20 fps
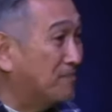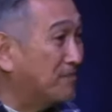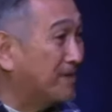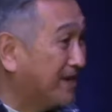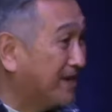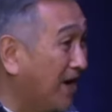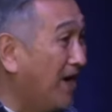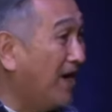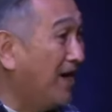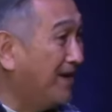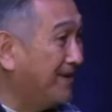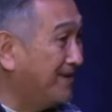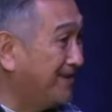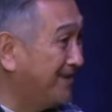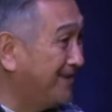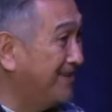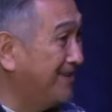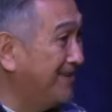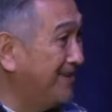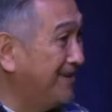God.
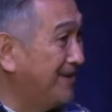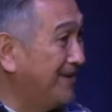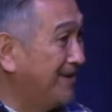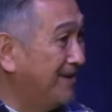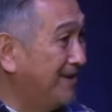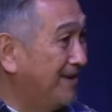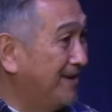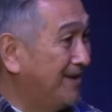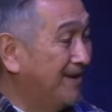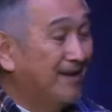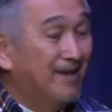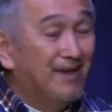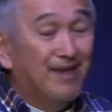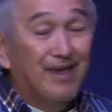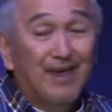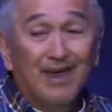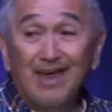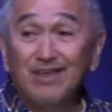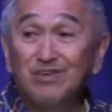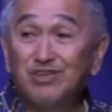
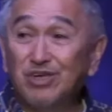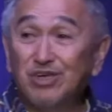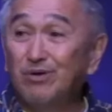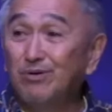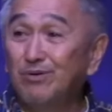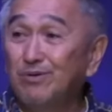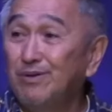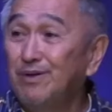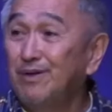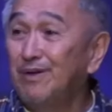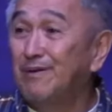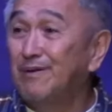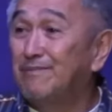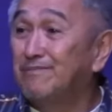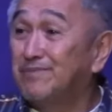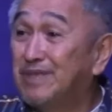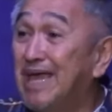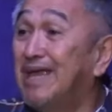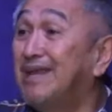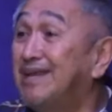And so
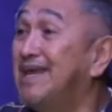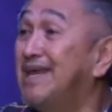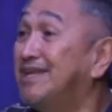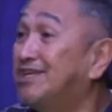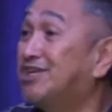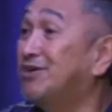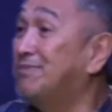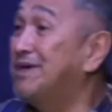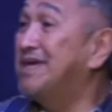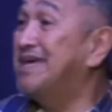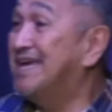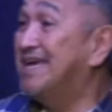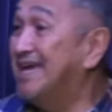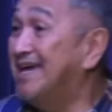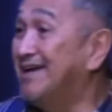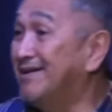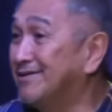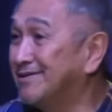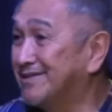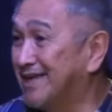they need to be
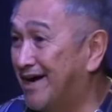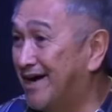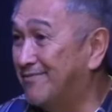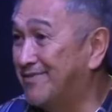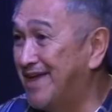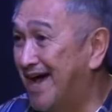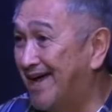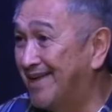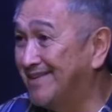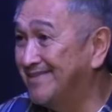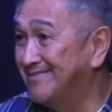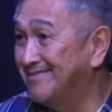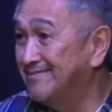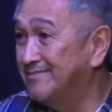healed of that.